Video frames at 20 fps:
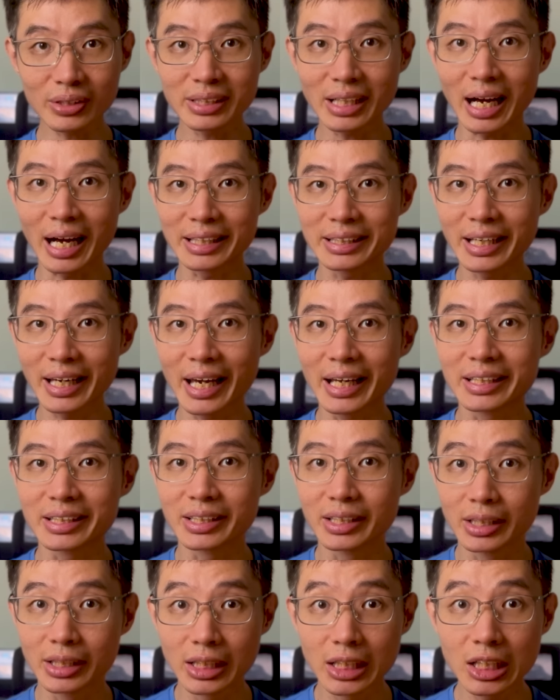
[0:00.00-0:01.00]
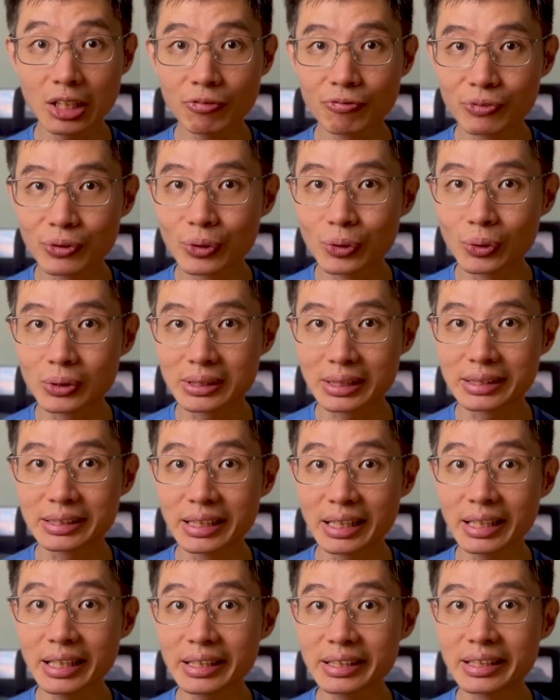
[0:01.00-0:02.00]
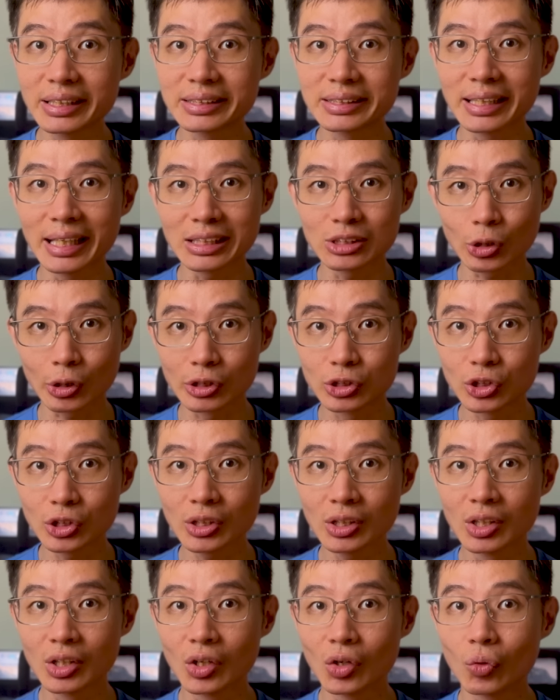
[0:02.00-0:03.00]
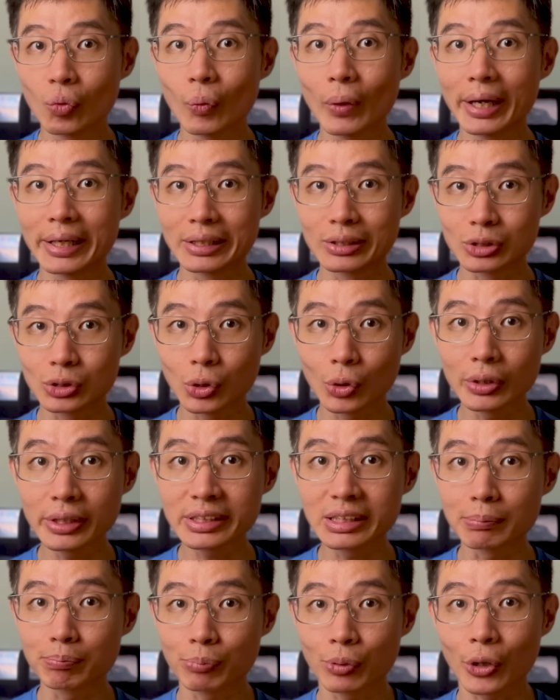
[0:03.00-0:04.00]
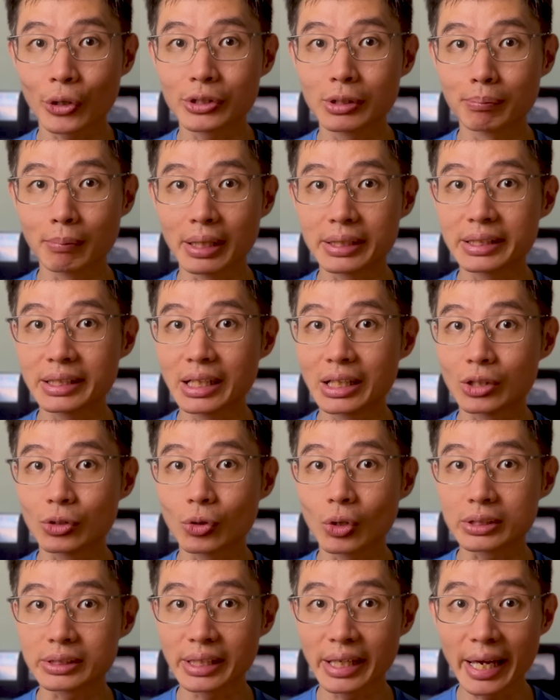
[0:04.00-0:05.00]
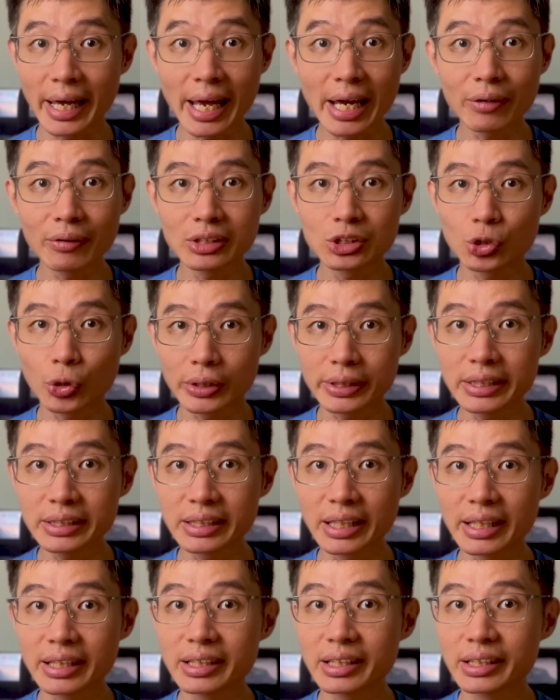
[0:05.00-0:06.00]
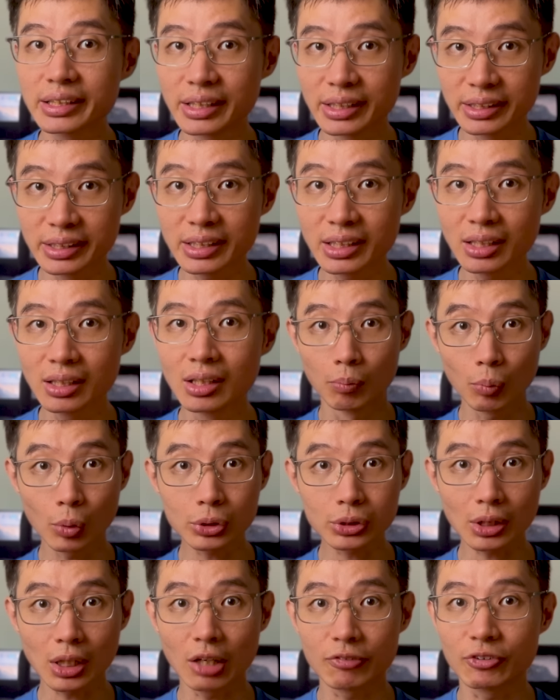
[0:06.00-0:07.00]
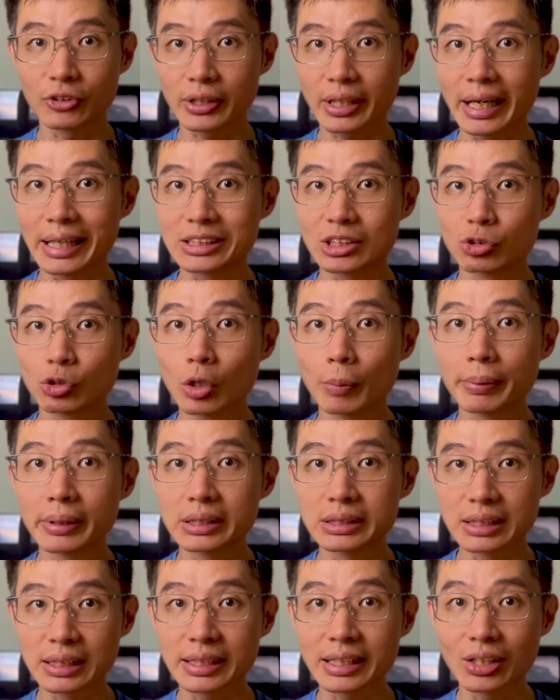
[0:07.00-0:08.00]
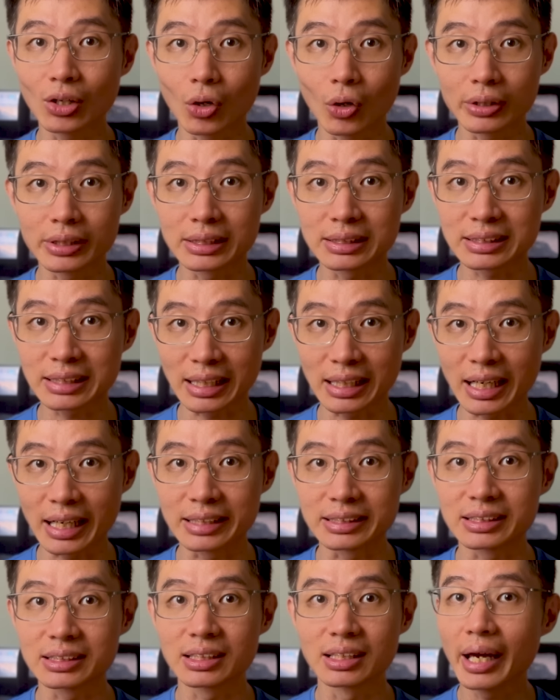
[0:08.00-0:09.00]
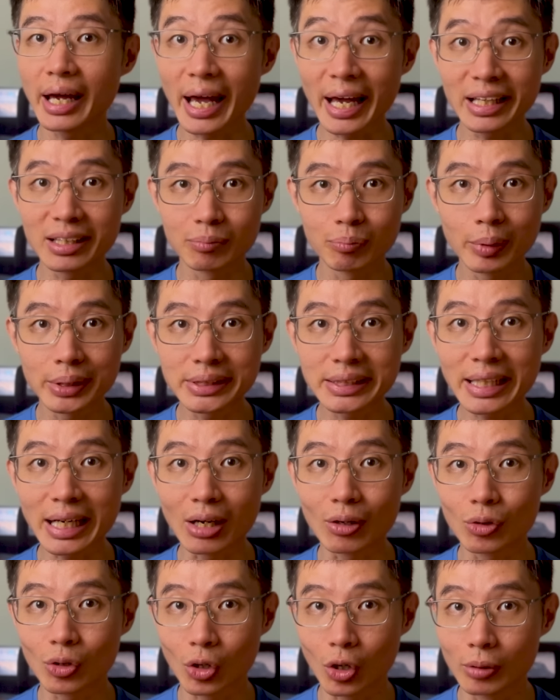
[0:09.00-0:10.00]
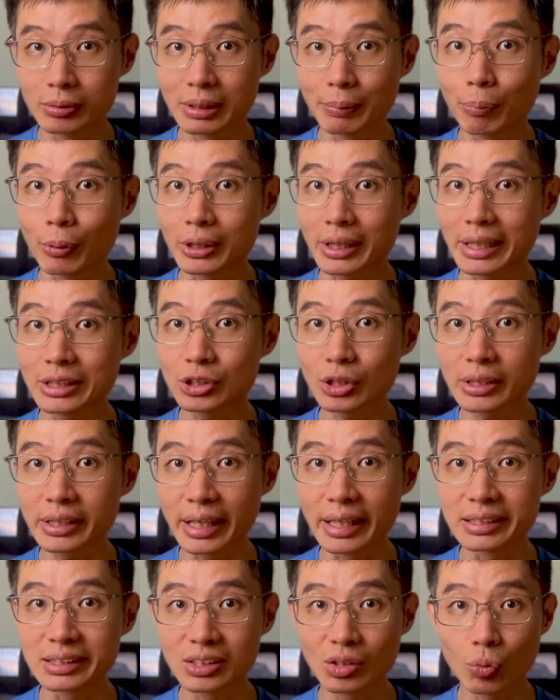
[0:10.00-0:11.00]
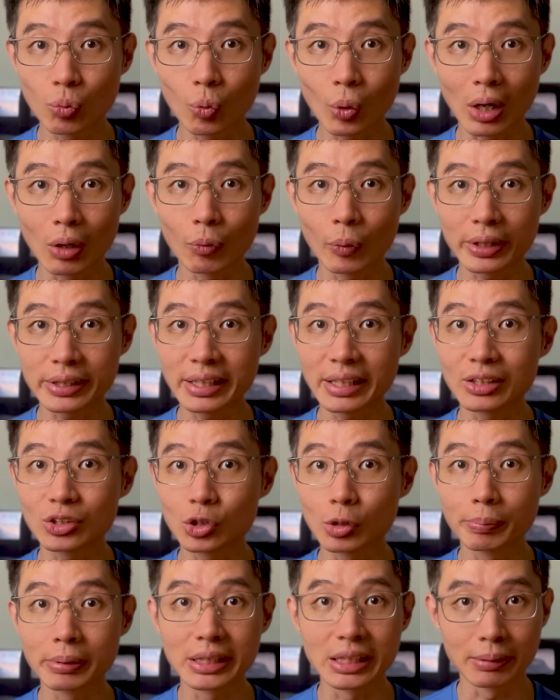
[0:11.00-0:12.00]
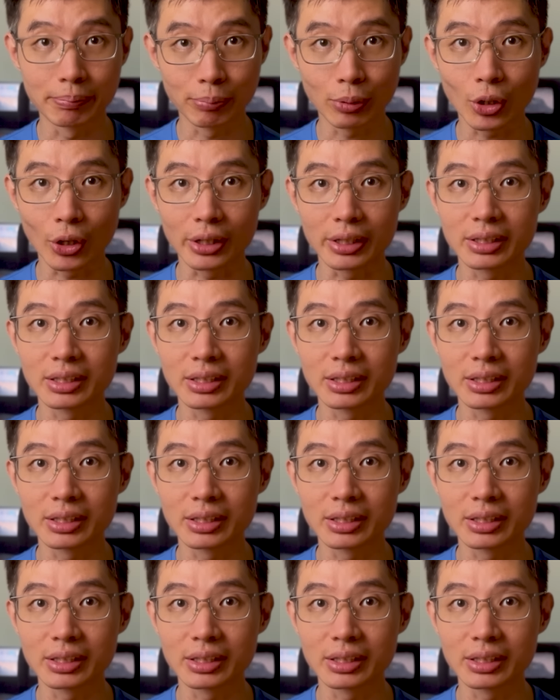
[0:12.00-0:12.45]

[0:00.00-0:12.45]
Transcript: the other hand, if you use the daily DCA strategy, where you slowly deploy your money across every trading day in the year, most of your cash will be sitting on the sidelines and missing out on the potential gains while waiting to be deployed.